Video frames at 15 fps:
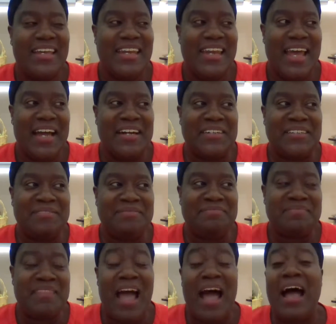Now,
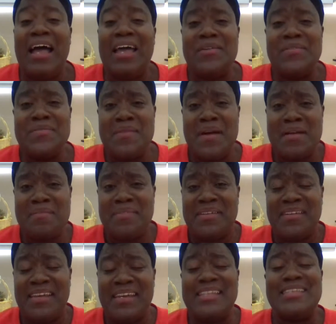I grew up
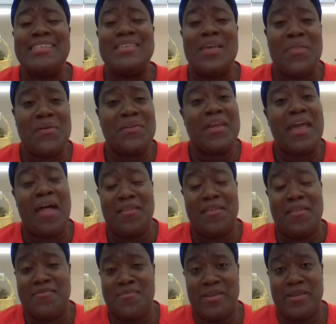in Southern
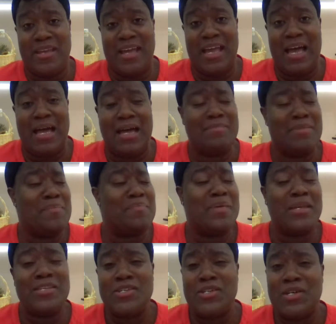California. I'm a
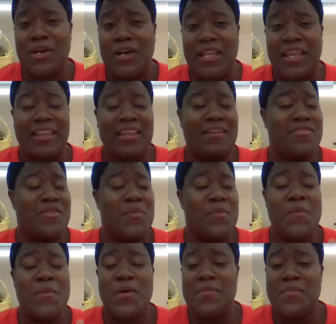beach girl. I love the
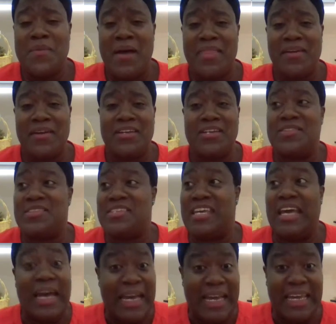warm weather. You
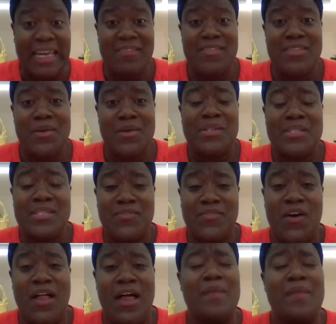see, even though it's
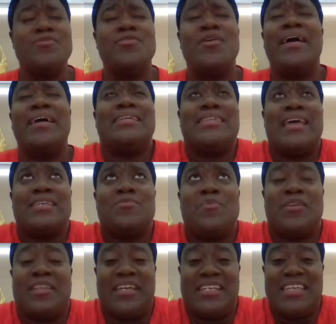fall, I'm trying
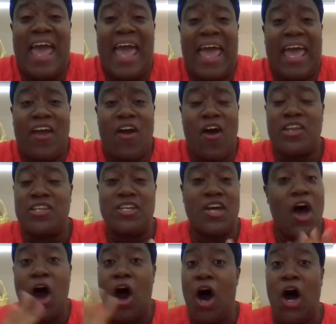desperately to hang on to
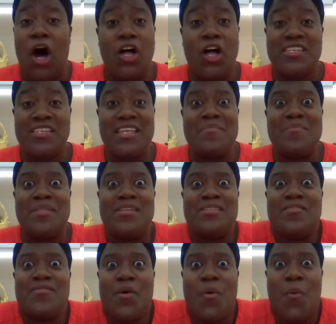all
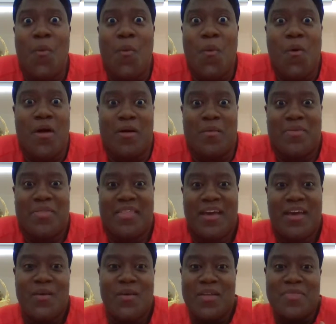semblance of the
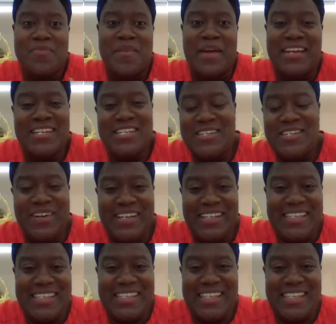warmth with my
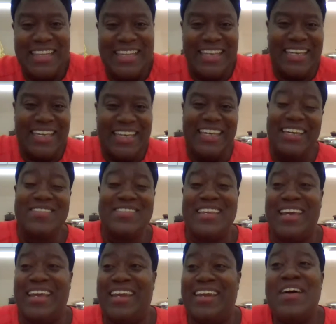short sleeves
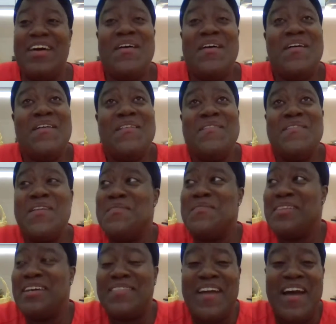and
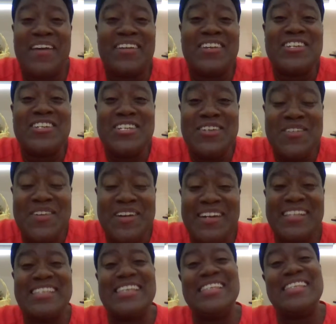roaming around in
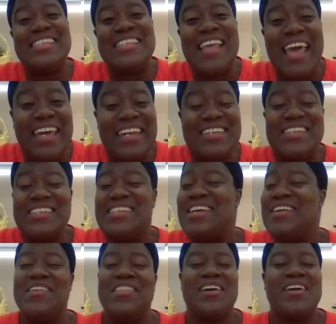shorts and sandals
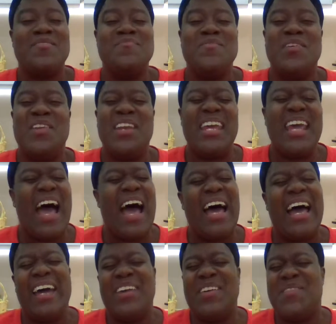here in the community.
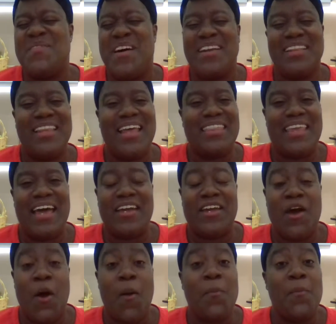I don't want to let that
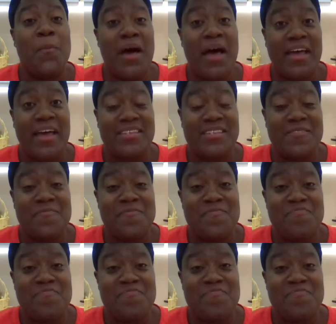go. But